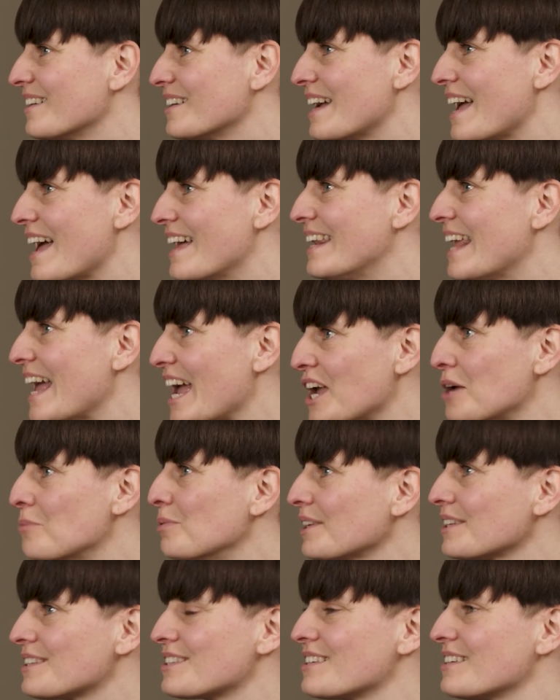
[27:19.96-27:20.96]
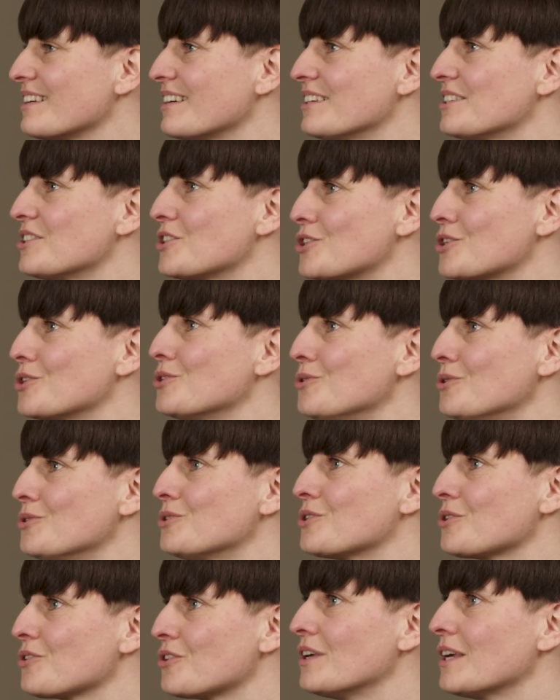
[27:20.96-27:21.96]
enabled to
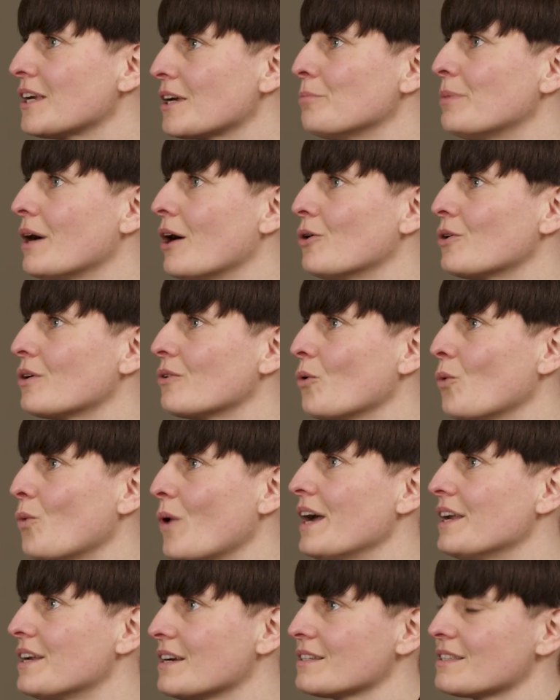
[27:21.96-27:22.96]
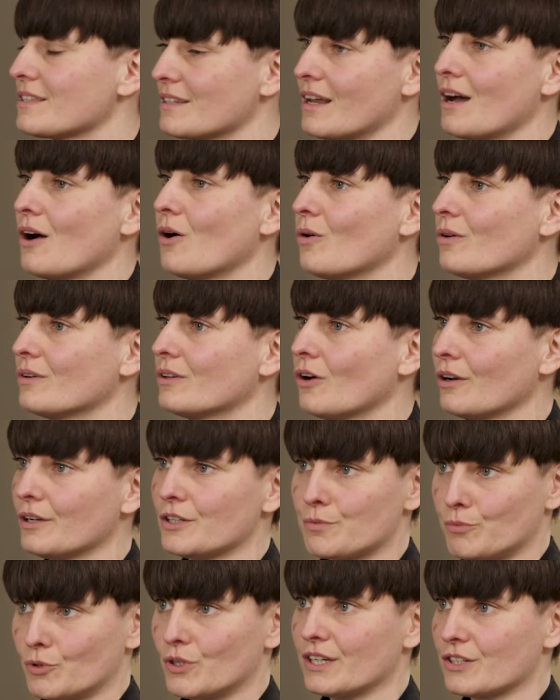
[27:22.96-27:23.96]
think about, where does now
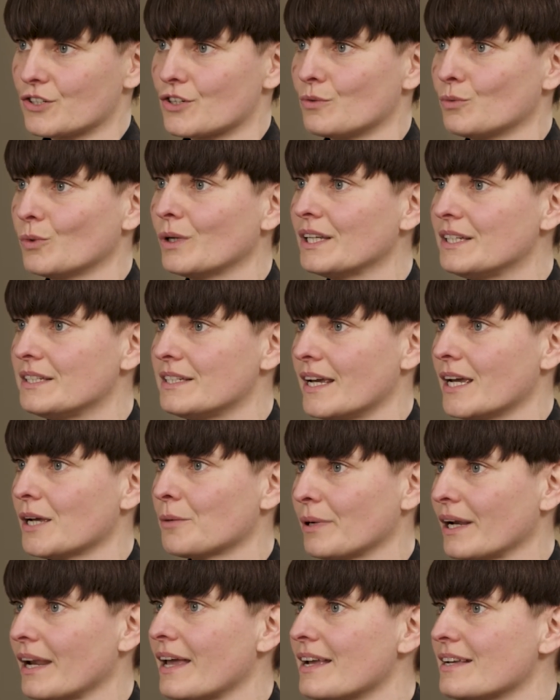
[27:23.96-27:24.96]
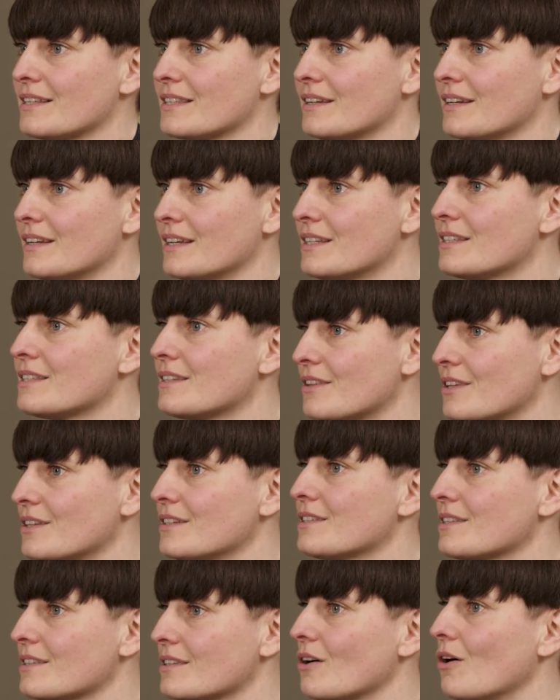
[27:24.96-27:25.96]
knowledge production really take place, and isn't
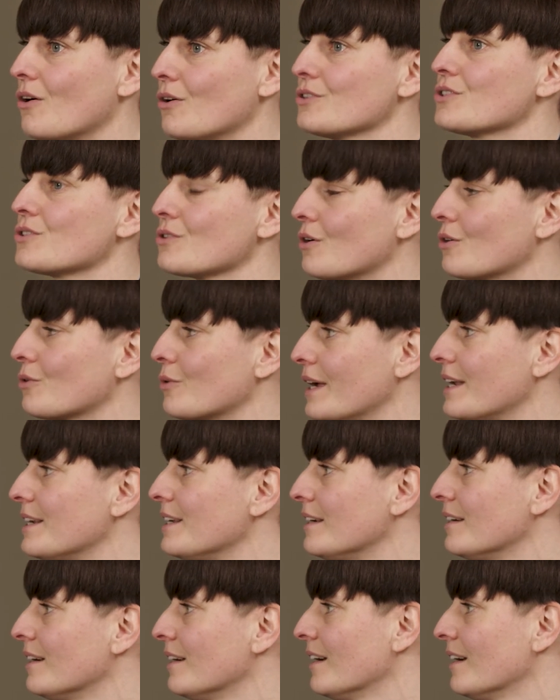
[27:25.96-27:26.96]
this also already